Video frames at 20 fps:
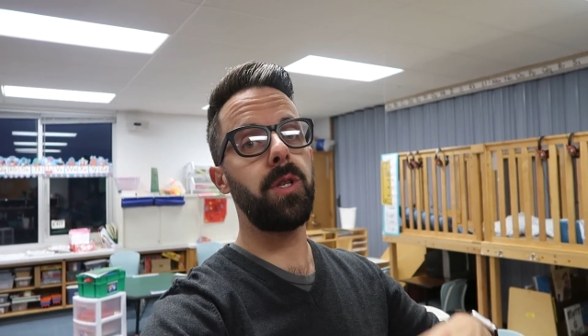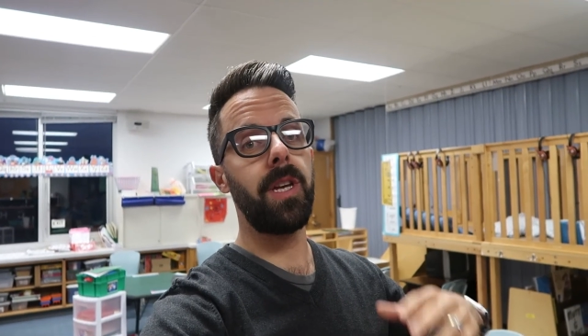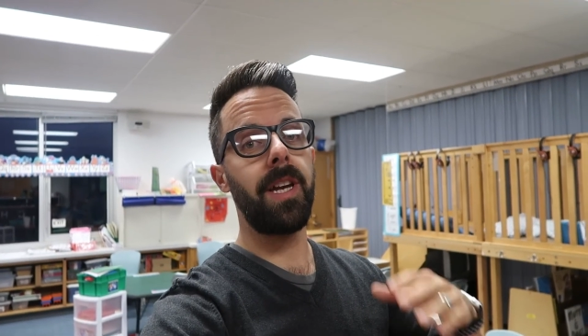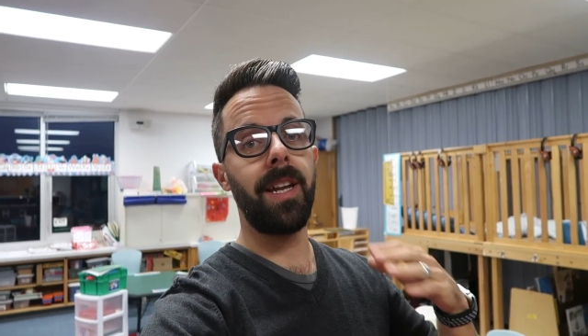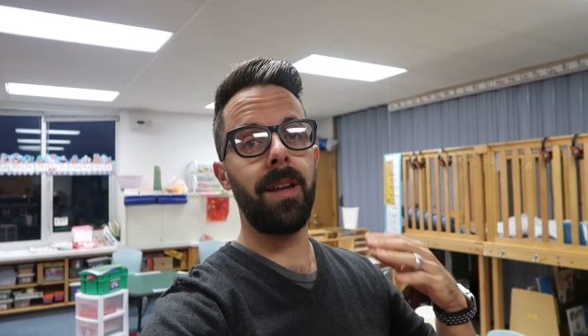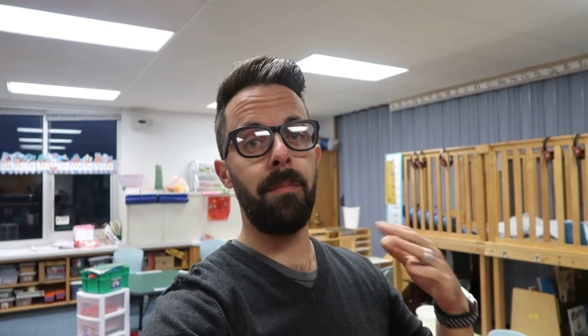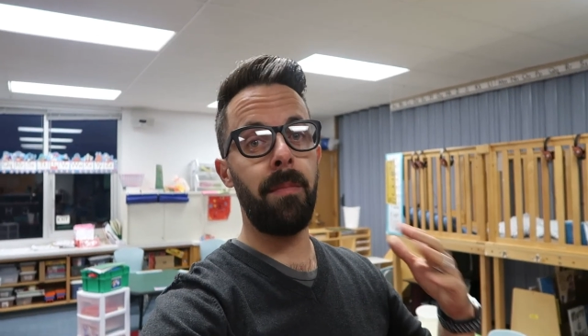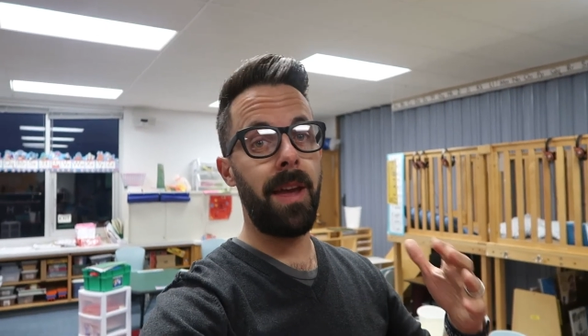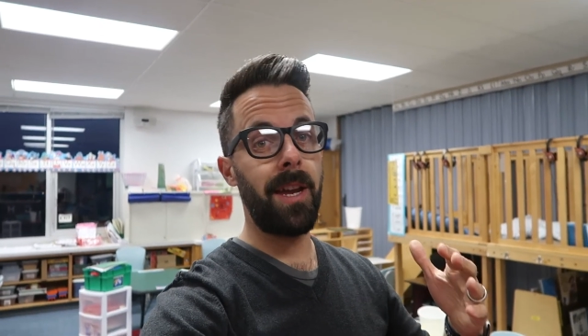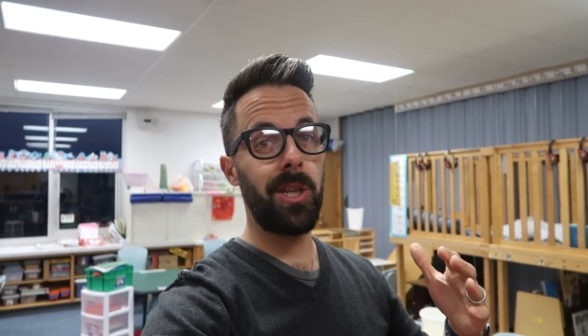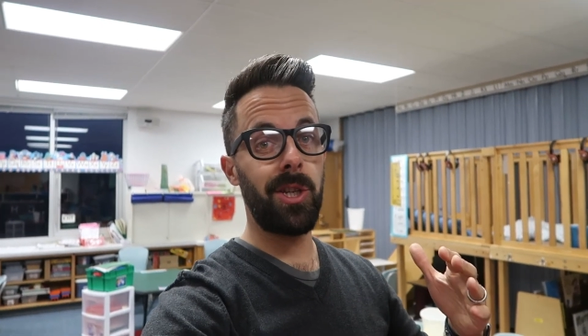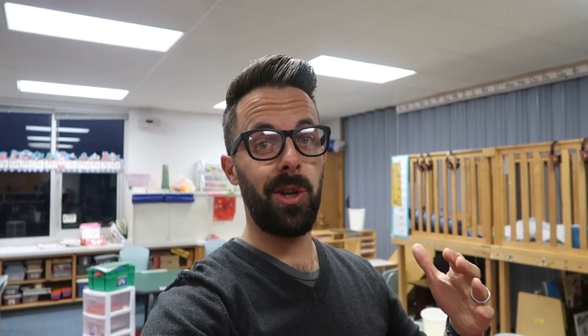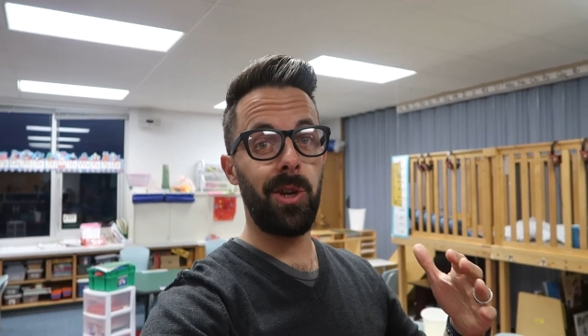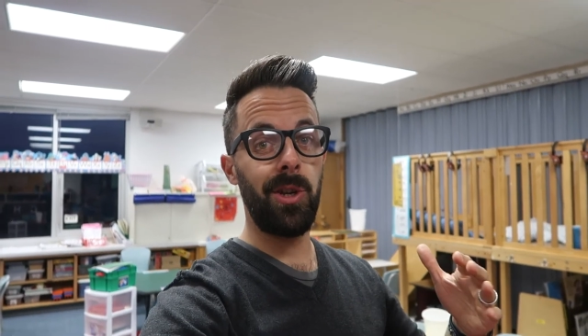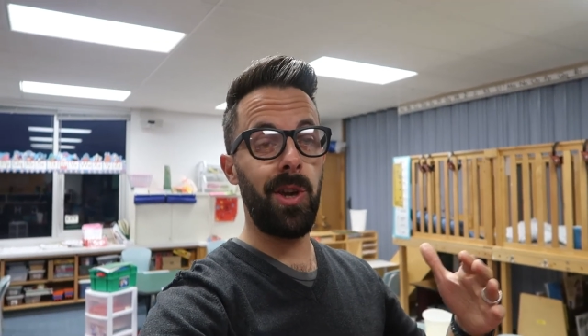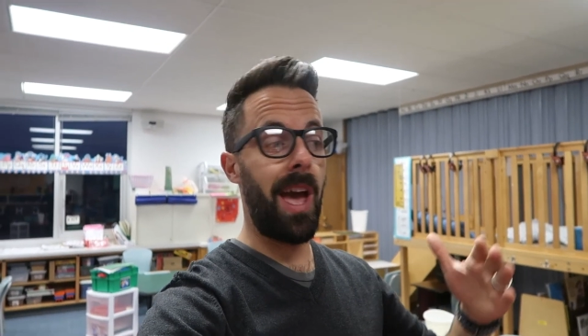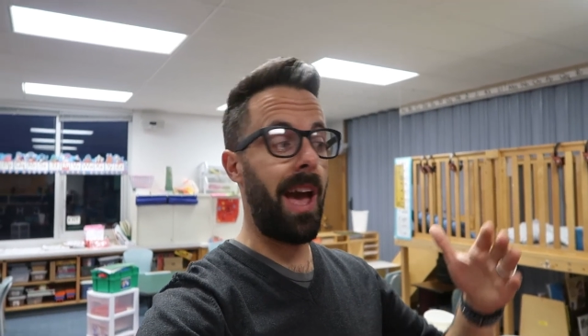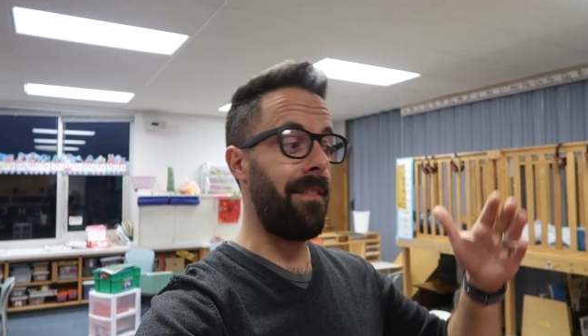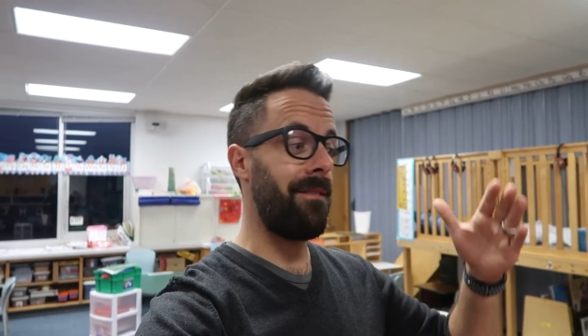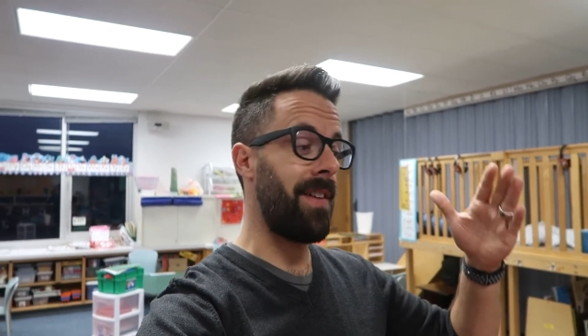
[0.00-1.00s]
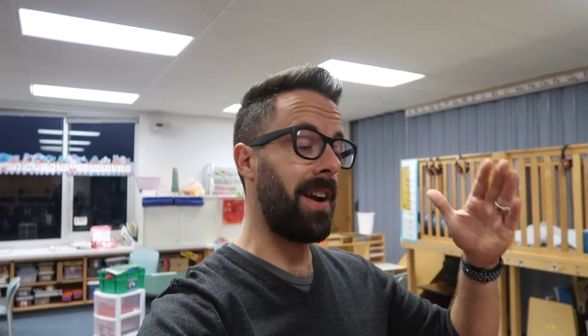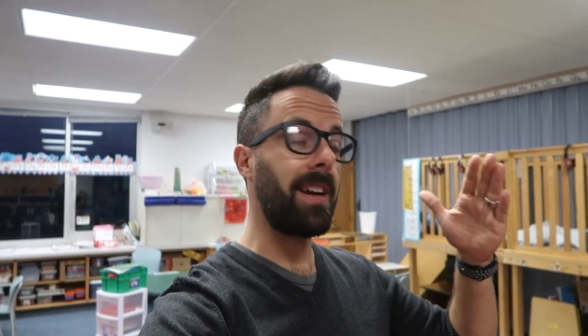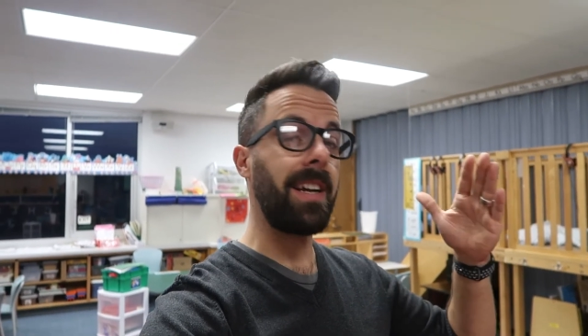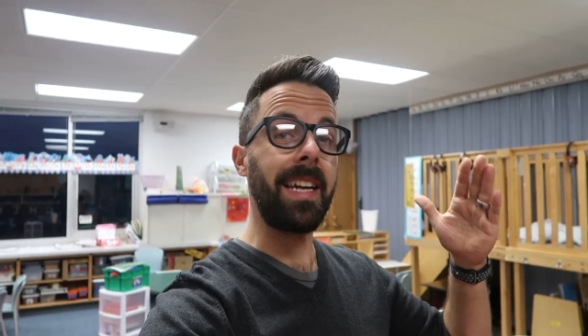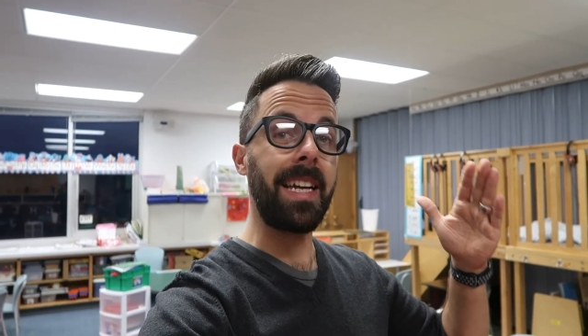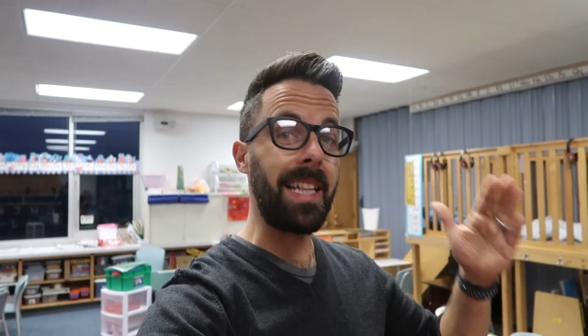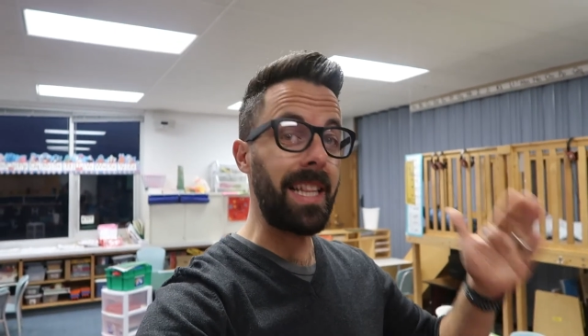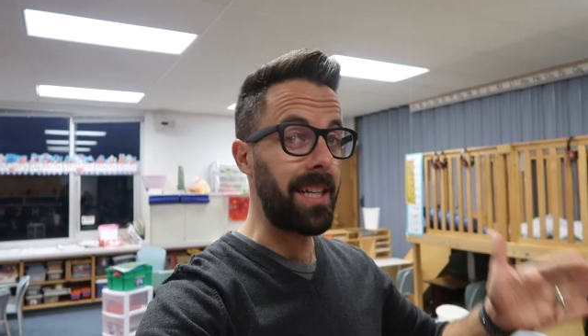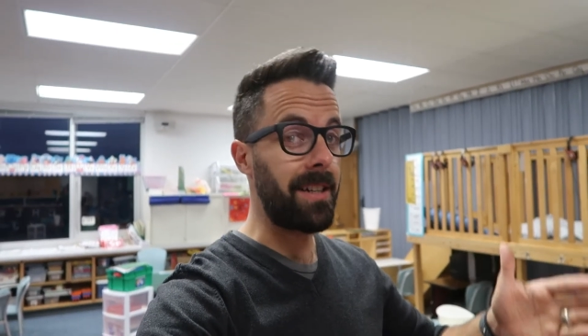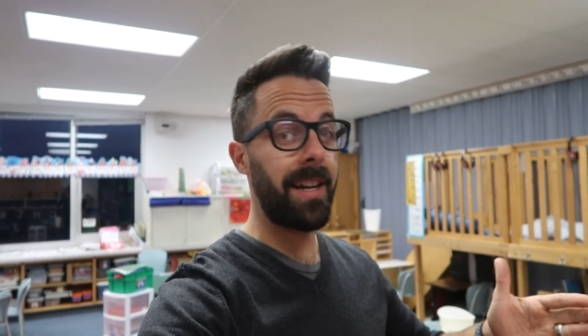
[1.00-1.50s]
so you got to make sure you have
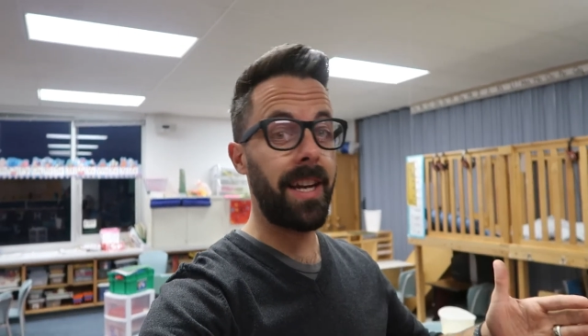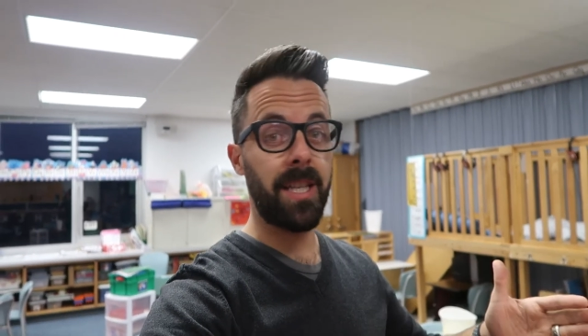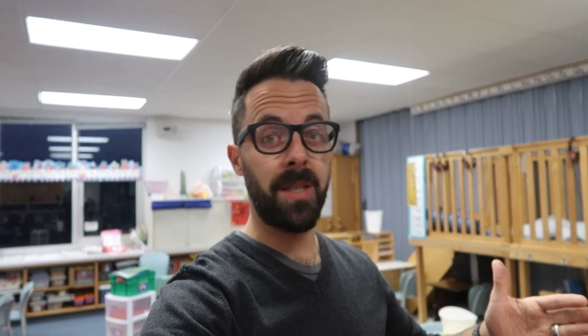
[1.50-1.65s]
very clear